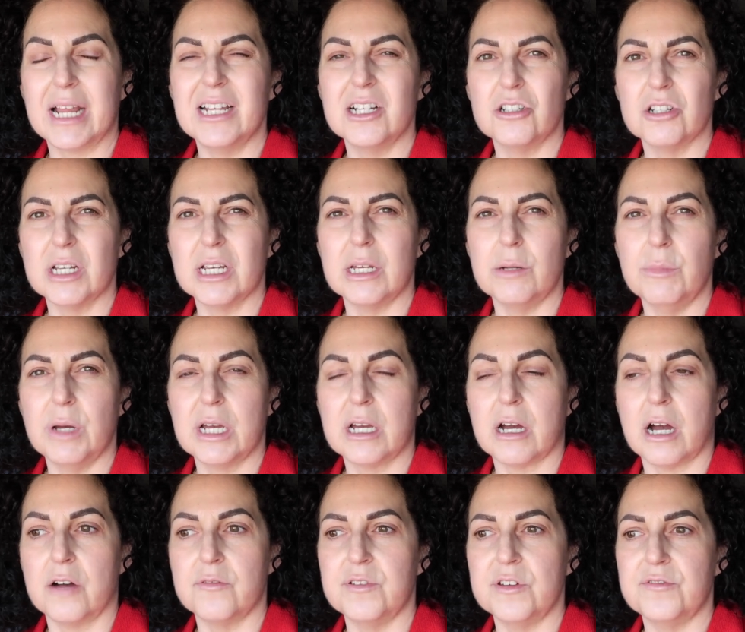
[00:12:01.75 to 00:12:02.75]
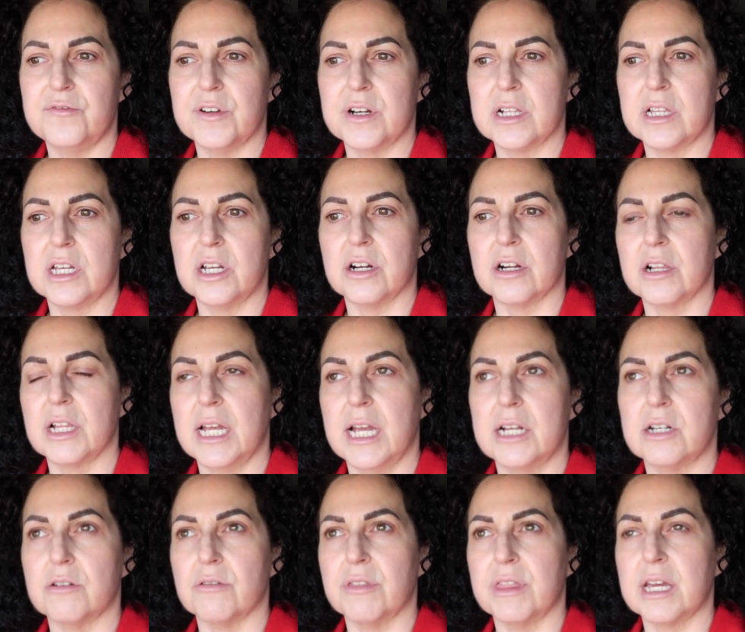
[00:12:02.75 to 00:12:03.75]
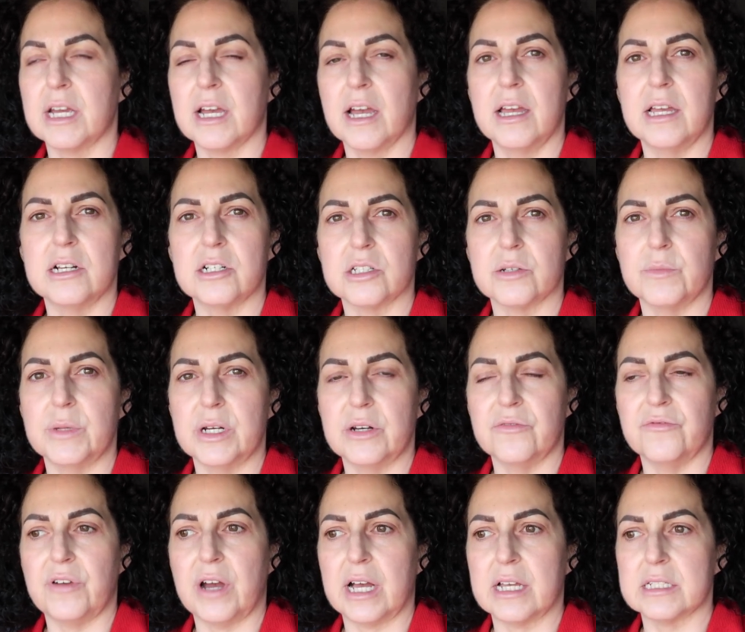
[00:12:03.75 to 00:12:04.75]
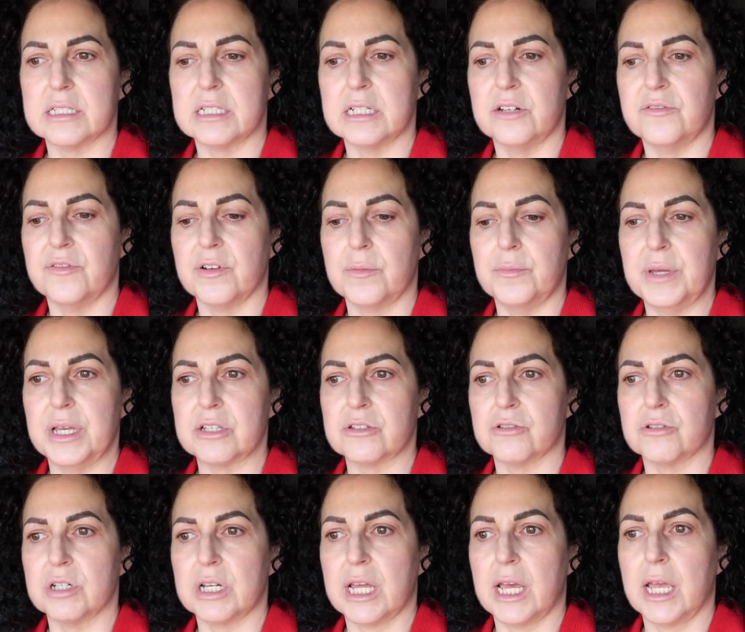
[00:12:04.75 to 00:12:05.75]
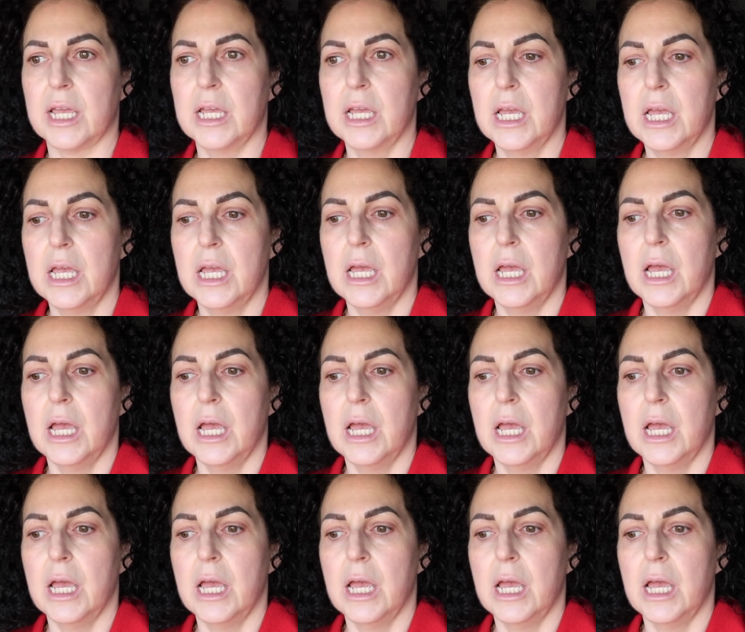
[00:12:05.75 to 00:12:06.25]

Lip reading: kind of drinking my coffee fairly early. I don't think I intermittent fasted from yesterday.